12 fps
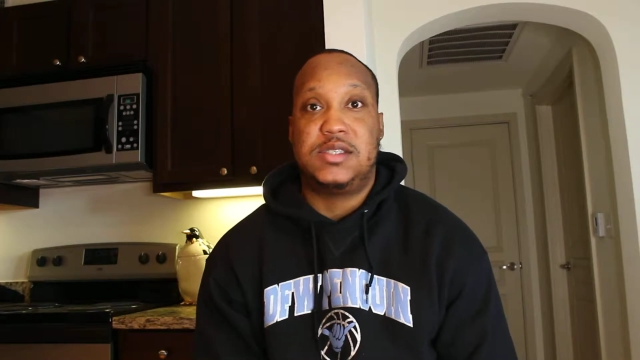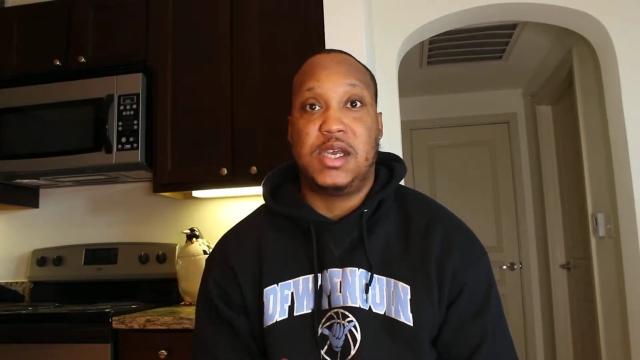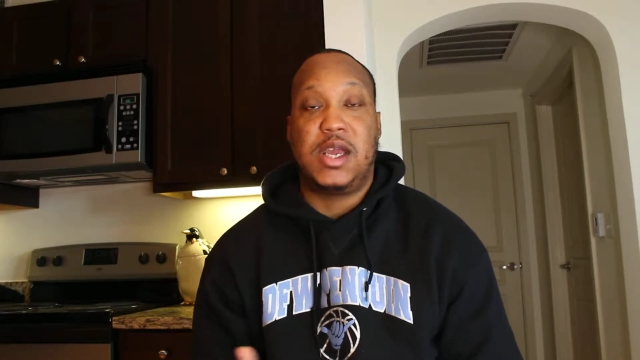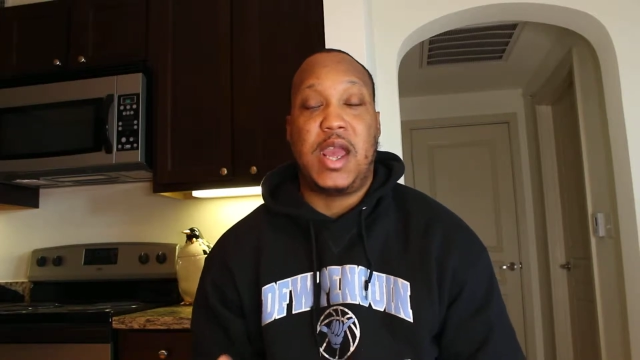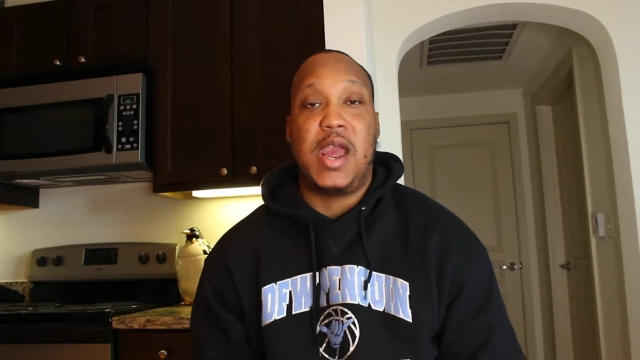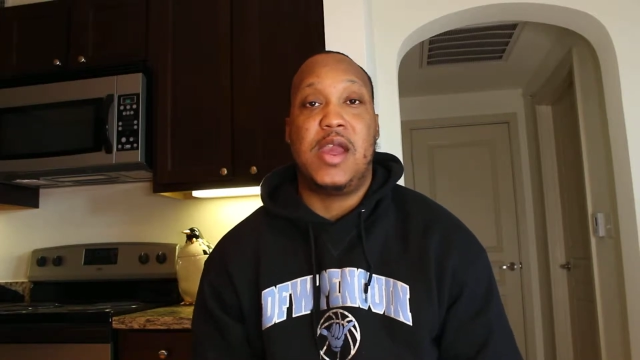to
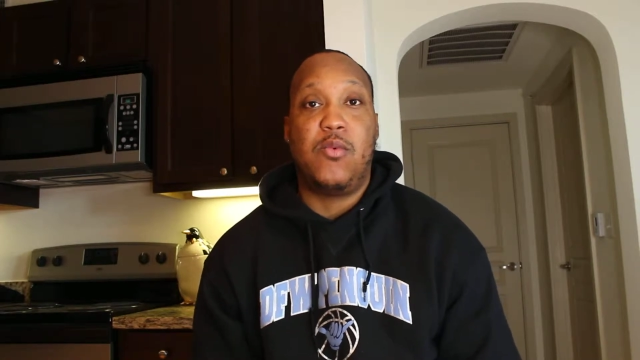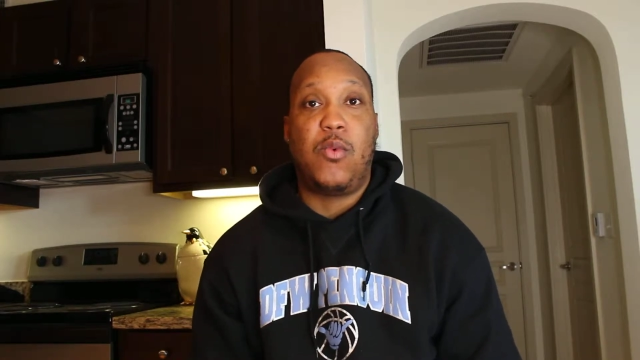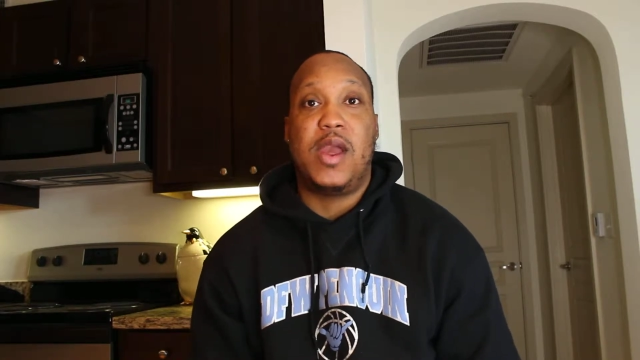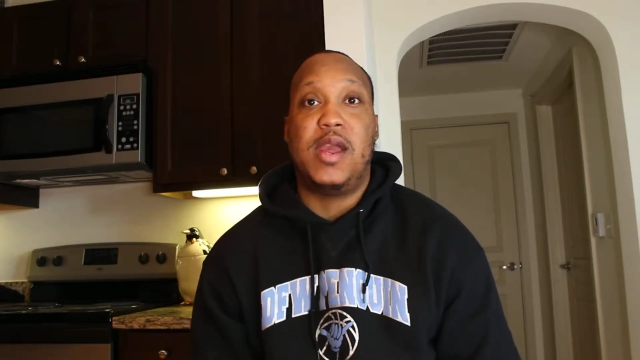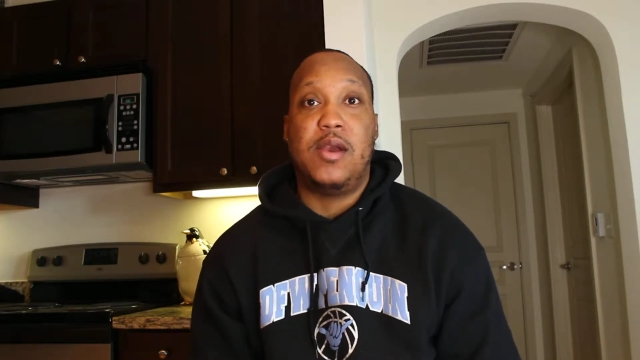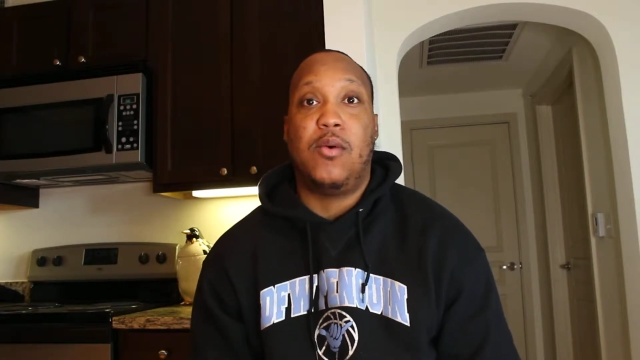gain
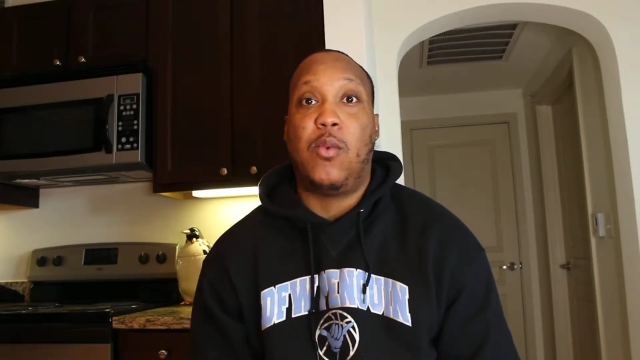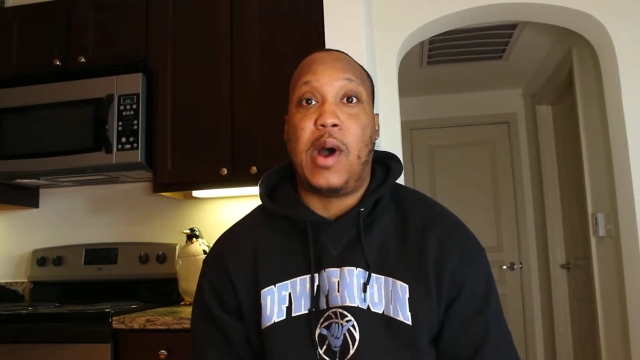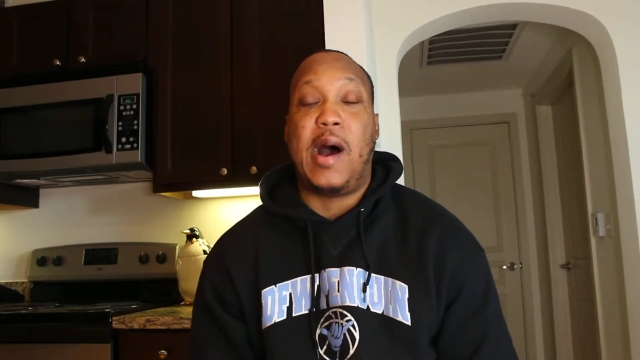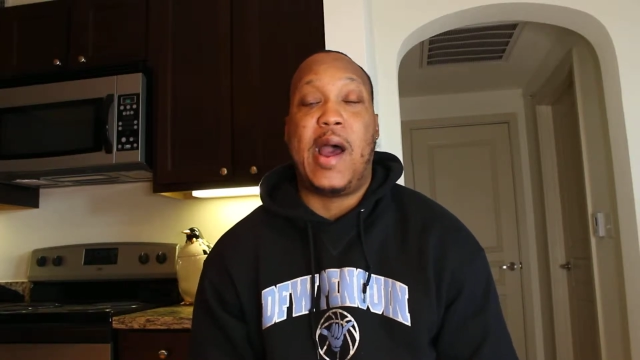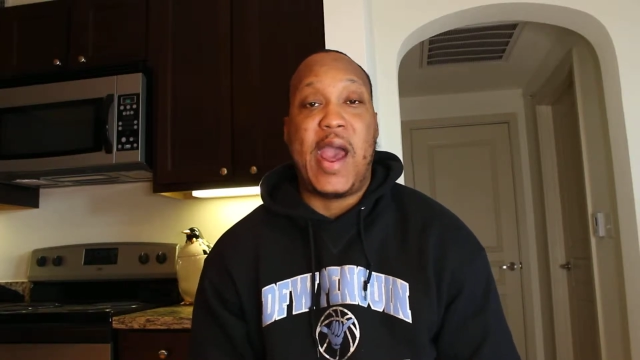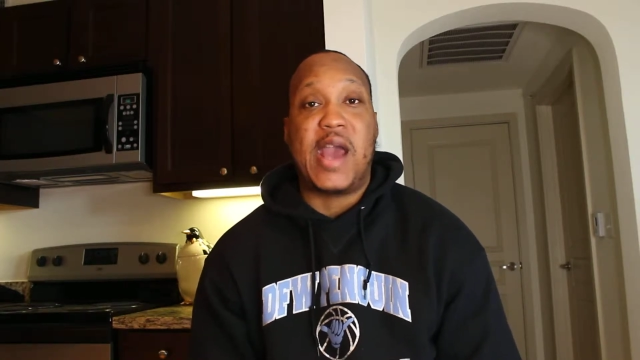weight
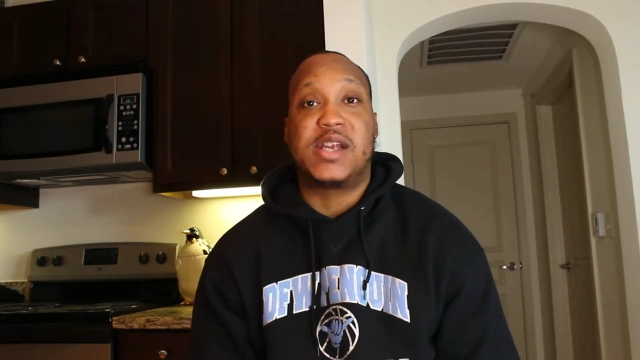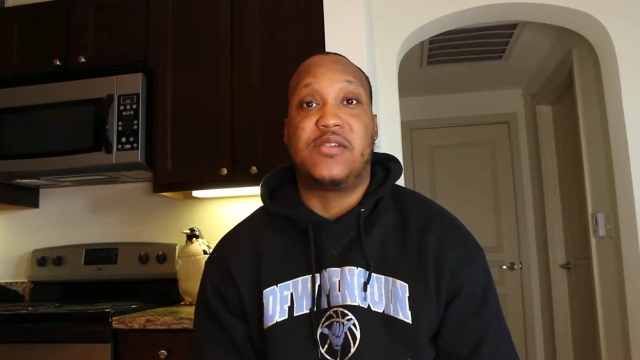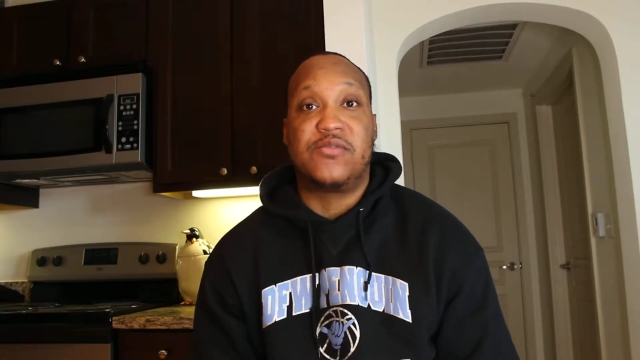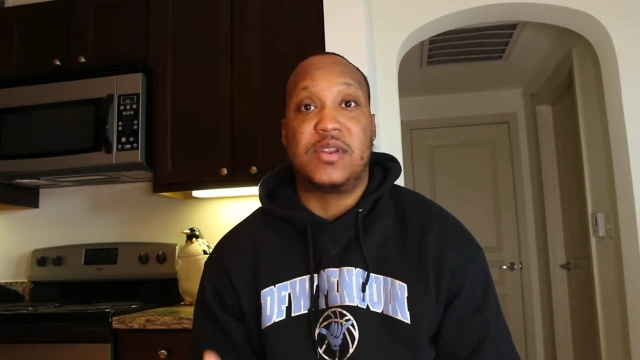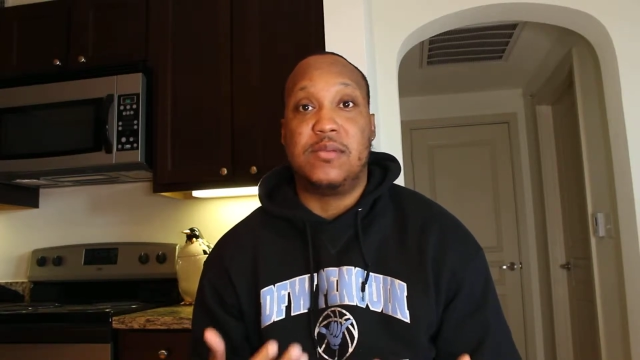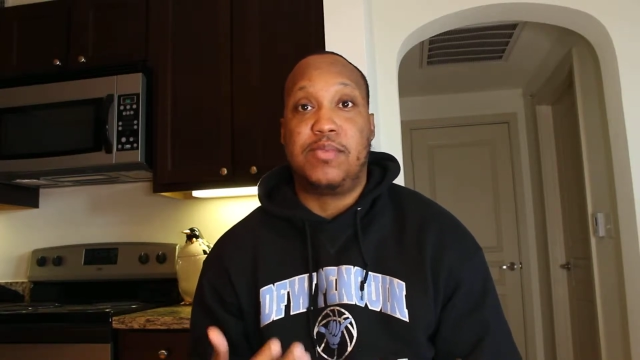while actively